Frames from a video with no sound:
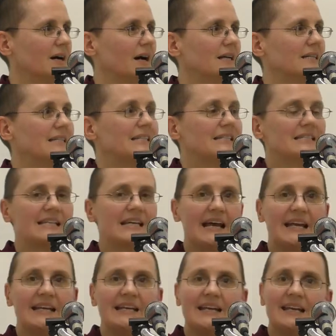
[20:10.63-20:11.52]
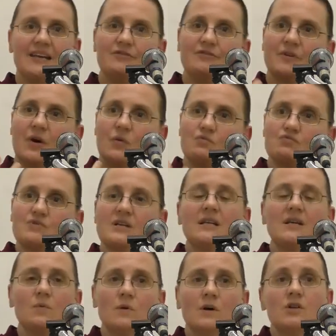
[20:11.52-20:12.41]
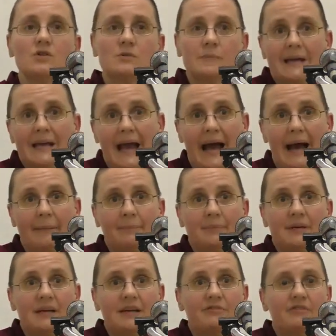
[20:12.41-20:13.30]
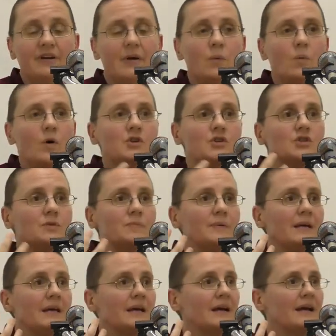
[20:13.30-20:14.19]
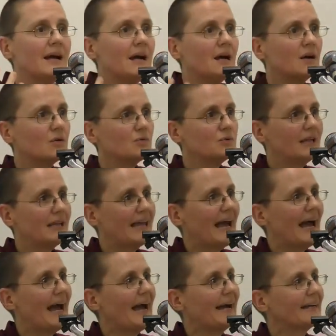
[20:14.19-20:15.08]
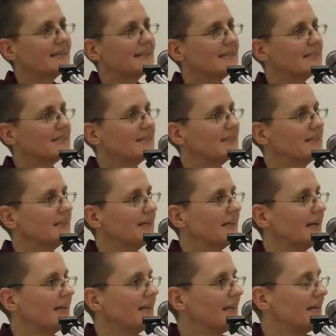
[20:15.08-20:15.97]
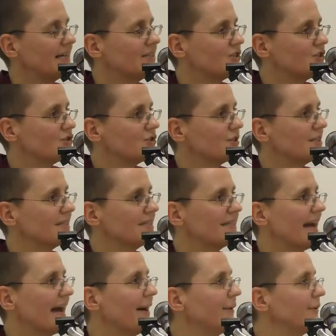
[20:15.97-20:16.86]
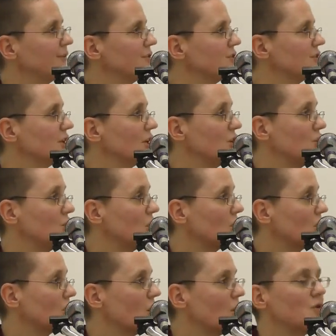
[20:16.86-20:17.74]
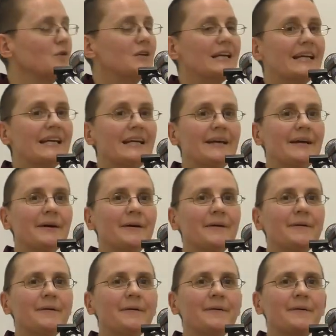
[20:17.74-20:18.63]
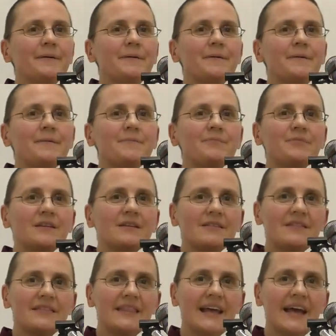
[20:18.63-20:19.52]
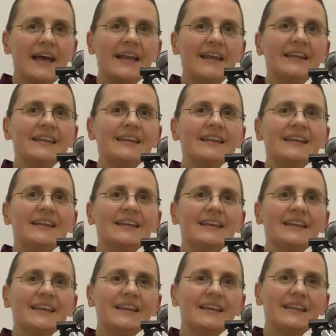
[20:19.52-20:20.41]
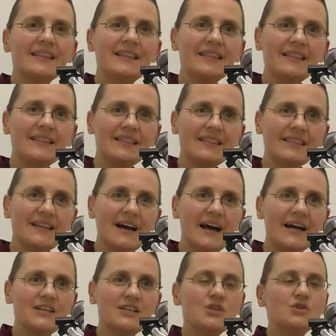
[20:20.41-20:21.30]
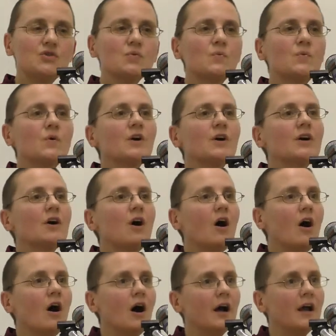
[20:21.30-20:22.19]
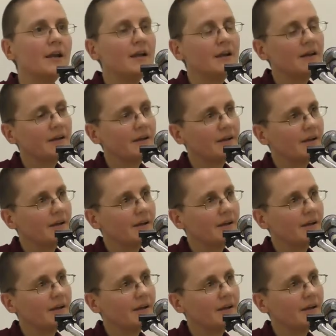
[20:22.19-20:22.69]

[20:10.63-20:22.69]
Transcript: Understanding, if I really want to be happy, if I want to be relaxed and less stressed out and not lonely, then I need to work on